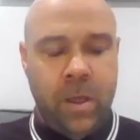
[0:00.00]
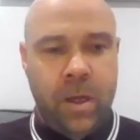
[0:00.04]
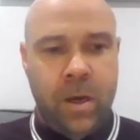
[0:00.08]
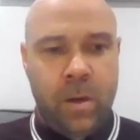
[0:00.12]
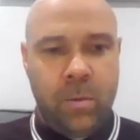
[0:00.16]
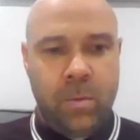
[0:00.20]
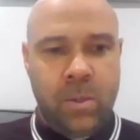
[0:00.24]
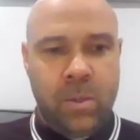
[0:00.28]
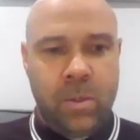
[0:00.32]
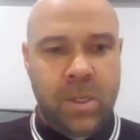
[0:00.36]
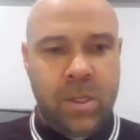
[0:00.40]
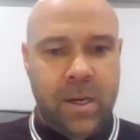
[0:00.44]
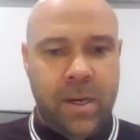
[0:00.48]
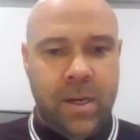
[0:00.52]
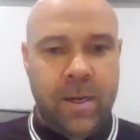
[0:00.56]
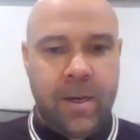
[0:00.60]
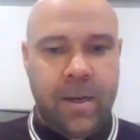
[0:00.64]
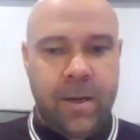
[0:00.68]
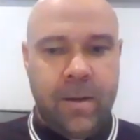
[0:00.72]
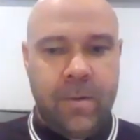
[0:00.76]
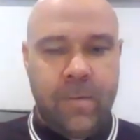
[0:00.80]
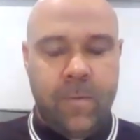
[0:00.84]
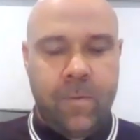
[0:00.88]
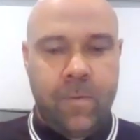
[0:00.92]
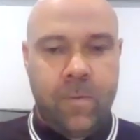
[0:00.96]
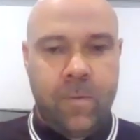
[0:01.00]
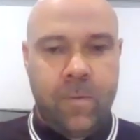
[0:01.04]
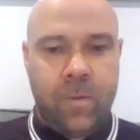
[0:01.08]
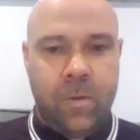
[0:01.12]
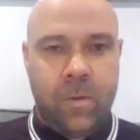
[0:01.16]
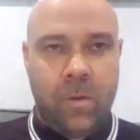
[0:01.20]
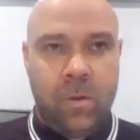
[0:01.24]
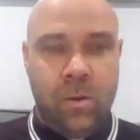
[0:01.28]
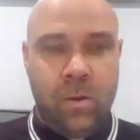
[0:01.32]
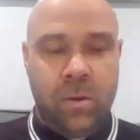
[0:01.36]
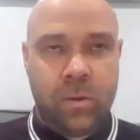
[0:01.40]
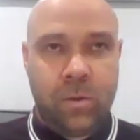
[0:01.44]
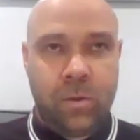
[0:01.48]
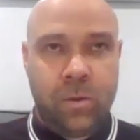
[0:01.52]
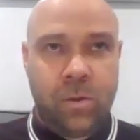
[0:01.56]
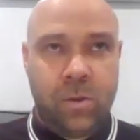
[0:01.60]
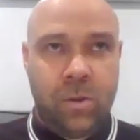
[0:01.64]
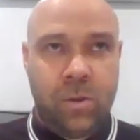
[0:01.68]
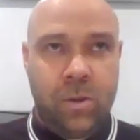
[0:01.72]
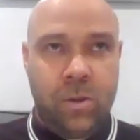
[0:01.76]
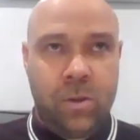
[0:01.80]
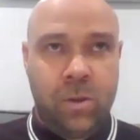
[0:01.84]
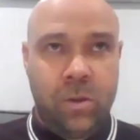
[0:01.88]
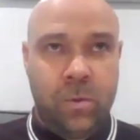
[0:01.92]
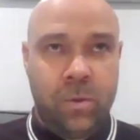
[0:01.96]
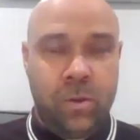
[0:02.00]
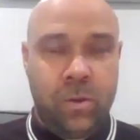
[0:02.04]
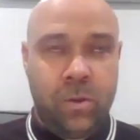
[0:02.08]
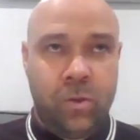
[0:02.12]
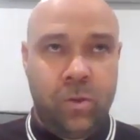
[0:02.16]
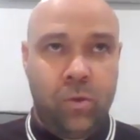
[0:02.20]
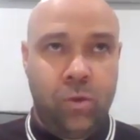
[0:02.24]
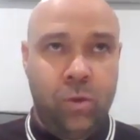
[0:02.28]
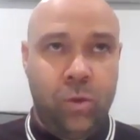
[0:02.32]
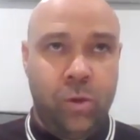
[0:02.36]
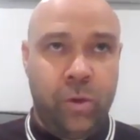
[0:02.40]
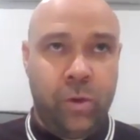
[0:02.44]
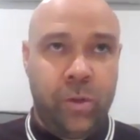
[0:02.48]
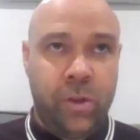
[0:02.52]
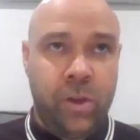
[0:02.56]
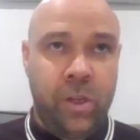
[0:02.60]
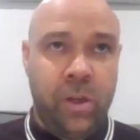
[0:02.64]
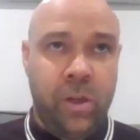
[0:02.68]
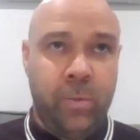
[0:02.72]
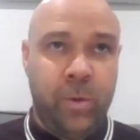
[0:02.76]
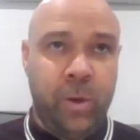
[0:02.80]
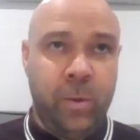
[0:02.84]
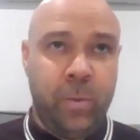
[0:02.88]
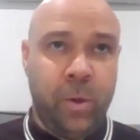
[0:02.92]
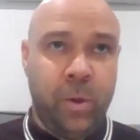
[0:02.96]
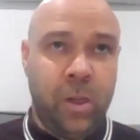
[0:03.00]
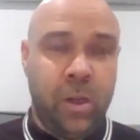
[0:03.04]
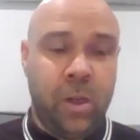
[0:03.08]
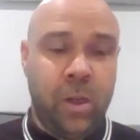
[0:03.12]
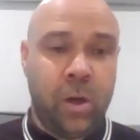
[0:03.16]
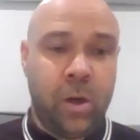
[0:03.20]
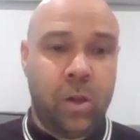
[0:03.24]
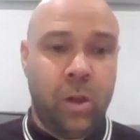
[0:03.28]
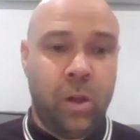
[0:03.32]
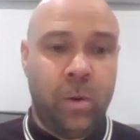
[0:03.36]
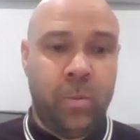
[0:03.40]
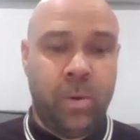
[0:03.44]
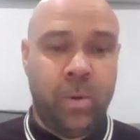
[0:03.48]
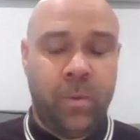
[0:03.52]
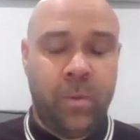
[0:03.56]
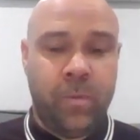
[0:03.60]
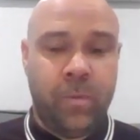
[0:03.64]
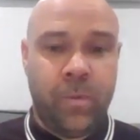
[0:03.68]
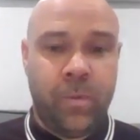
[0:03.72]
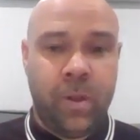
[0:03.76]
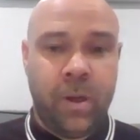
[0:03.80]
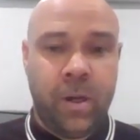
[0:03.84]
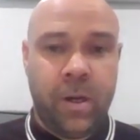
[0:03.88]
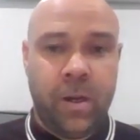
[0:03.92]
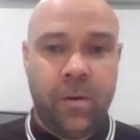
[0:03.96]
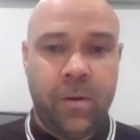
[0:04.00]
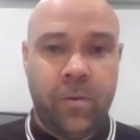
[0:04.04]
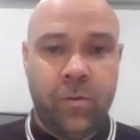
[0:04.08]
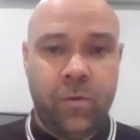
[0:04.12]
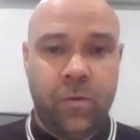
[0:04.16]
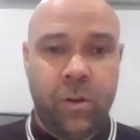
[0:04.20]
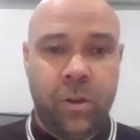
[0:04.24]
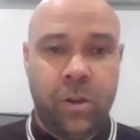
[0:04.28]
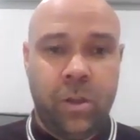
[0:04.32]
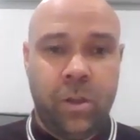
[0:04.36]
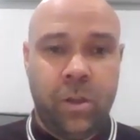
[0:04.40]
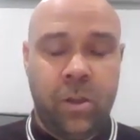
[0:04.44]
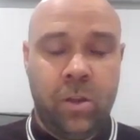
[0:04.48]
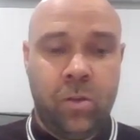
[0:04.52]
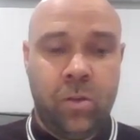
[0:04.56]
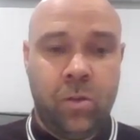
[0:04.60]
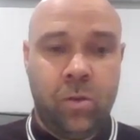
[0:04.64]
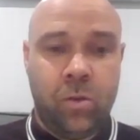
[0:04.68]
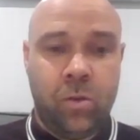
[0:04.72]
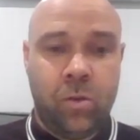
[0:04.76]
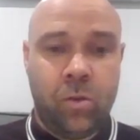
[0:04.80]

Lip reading: That was there was 2 or 3 people in the club that really